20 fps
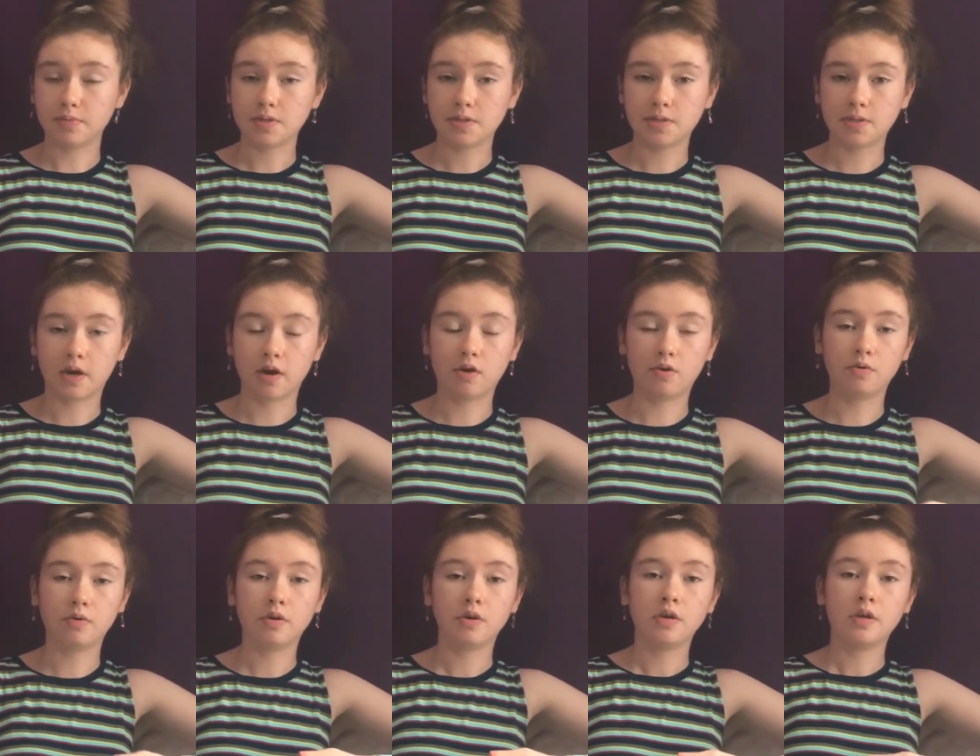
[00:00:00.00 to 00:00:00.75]

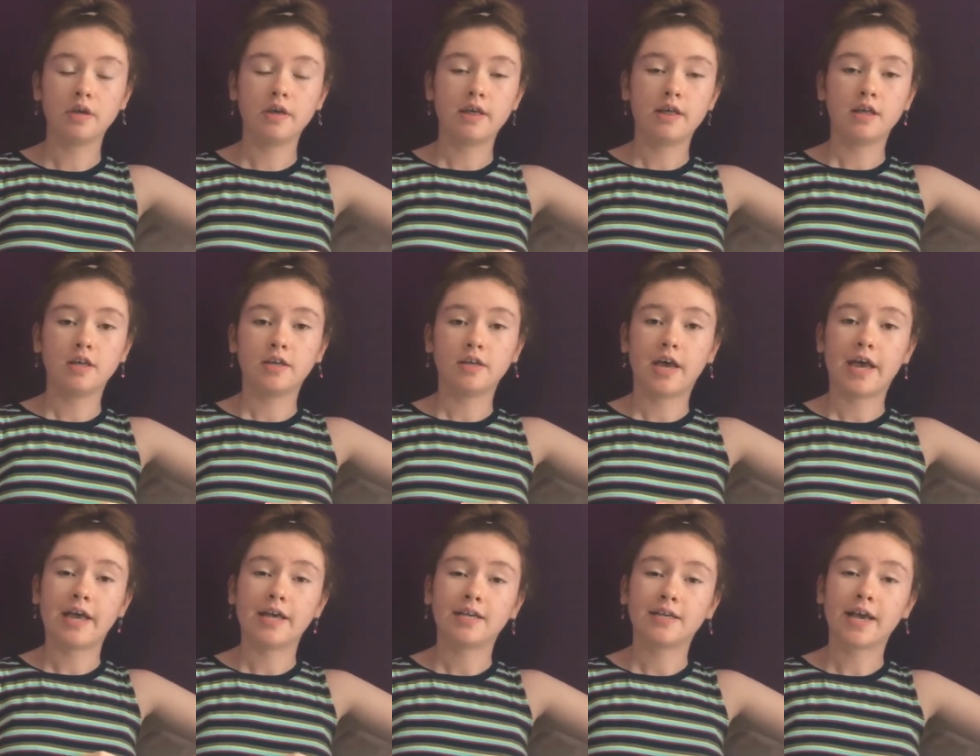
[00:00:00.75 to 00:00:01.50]
So
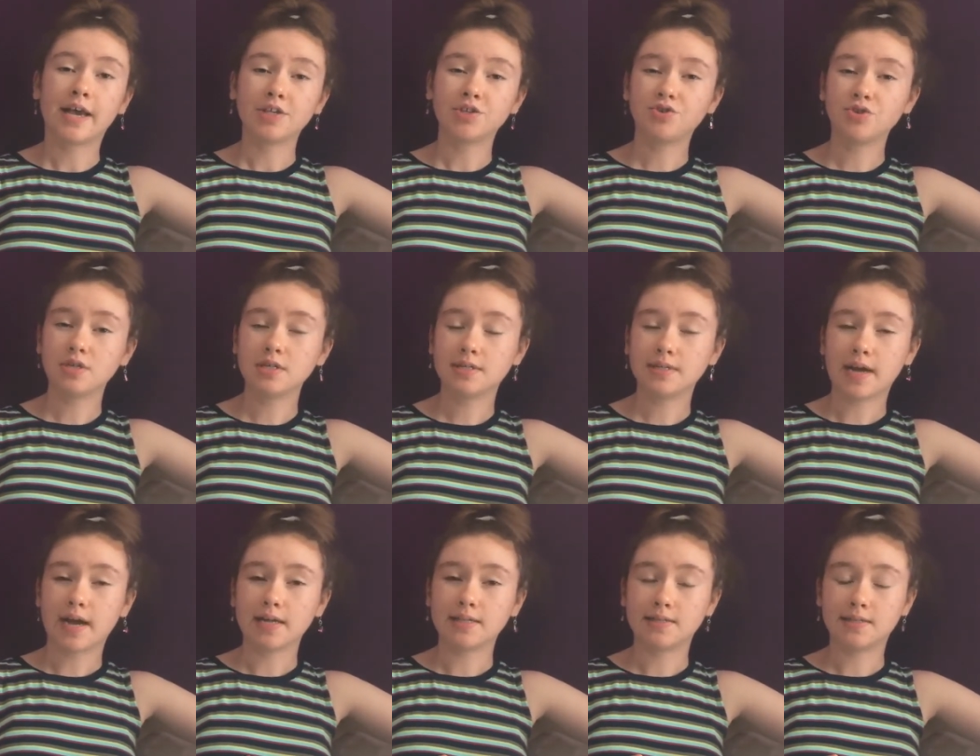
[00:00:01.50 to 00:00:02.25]
Kestra
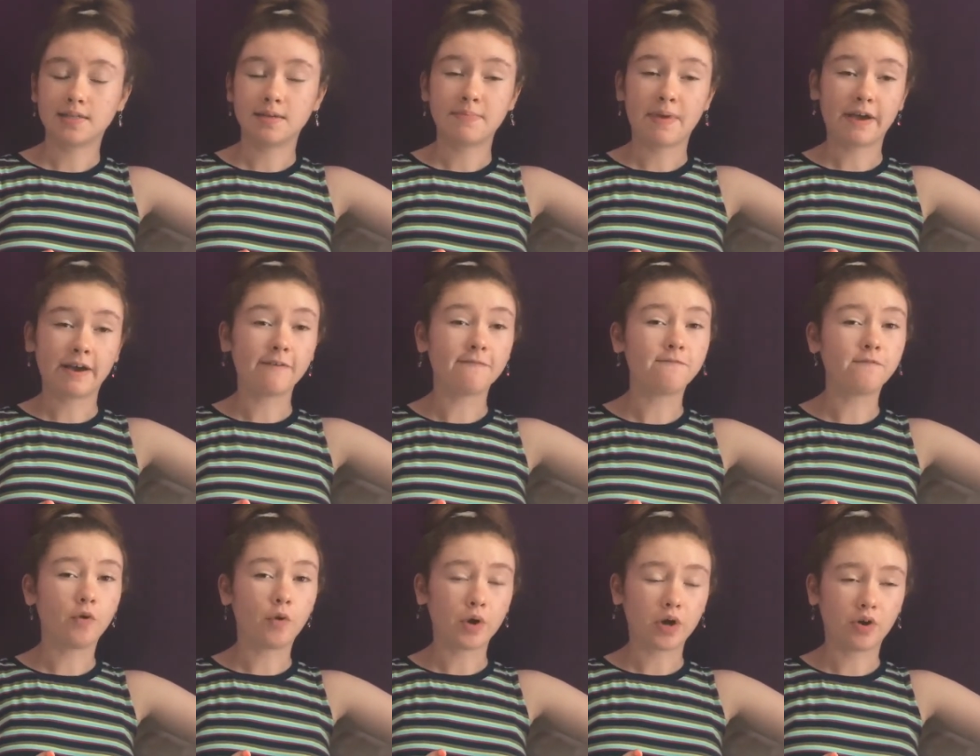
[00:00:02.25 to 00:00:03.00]
decides to make a
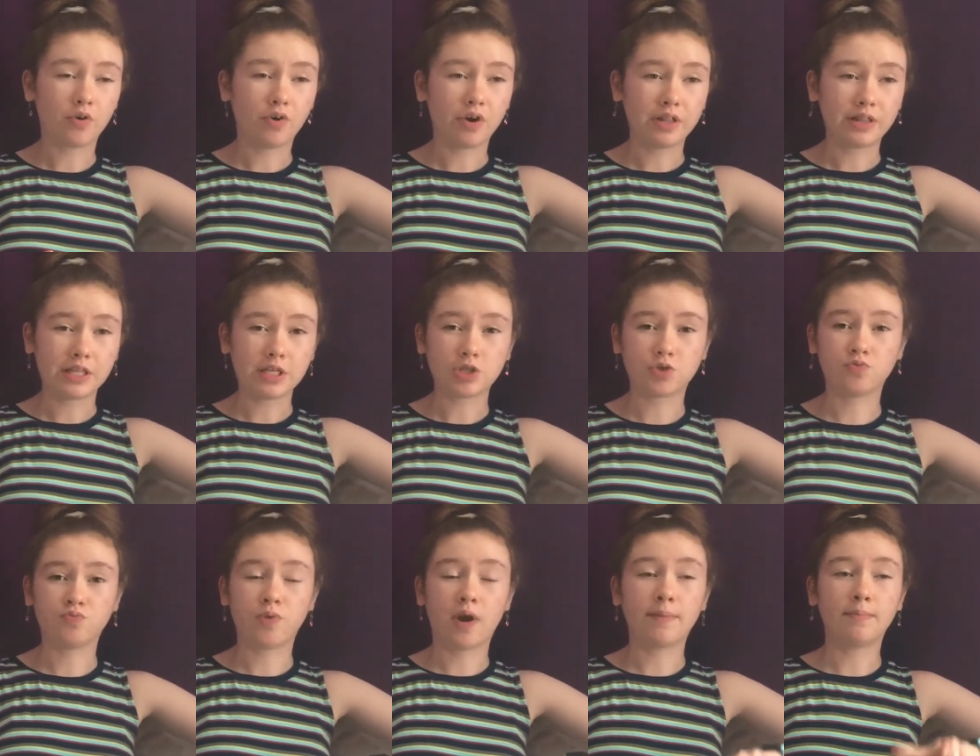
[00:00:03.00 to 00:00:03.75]
foil in these
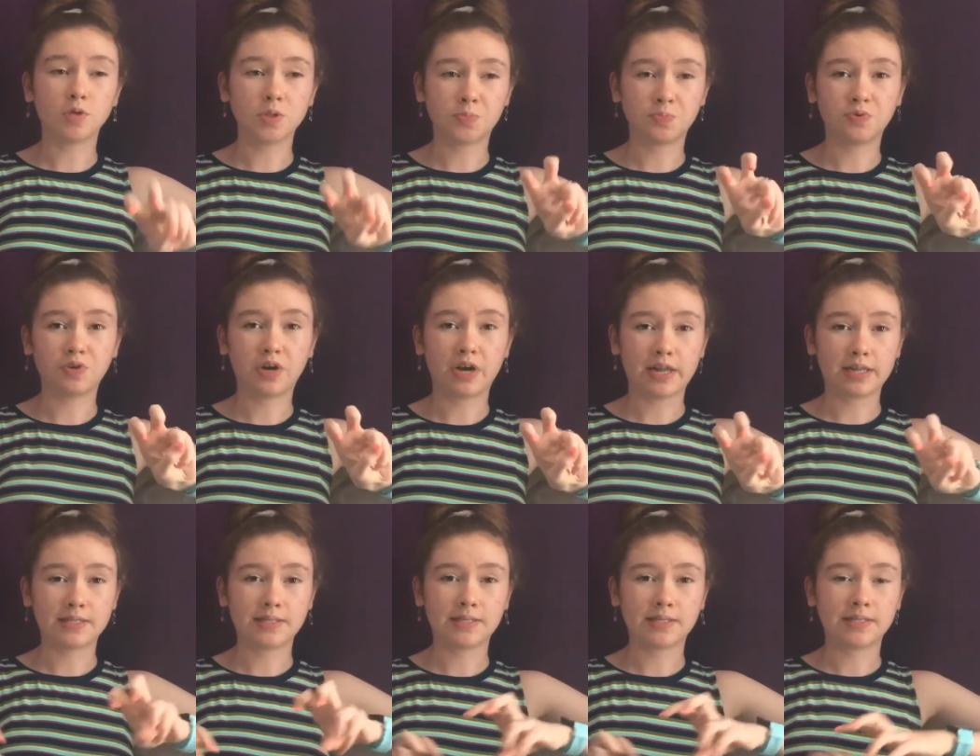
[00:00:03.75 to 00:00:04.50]
rebels'
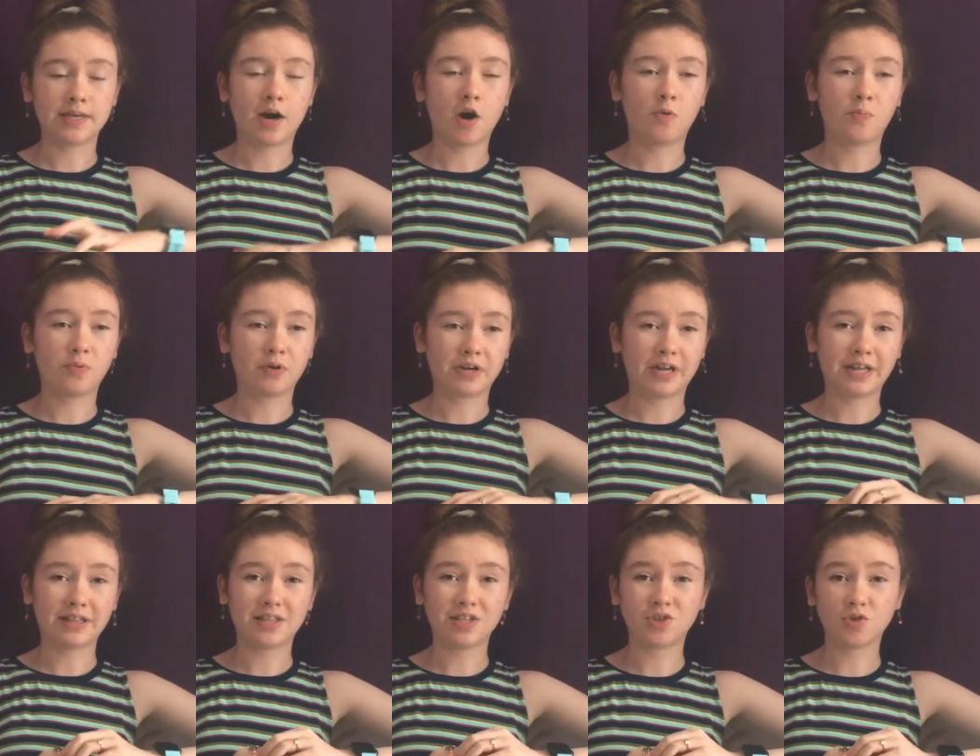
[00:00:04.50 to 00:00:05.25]
plans to help her get this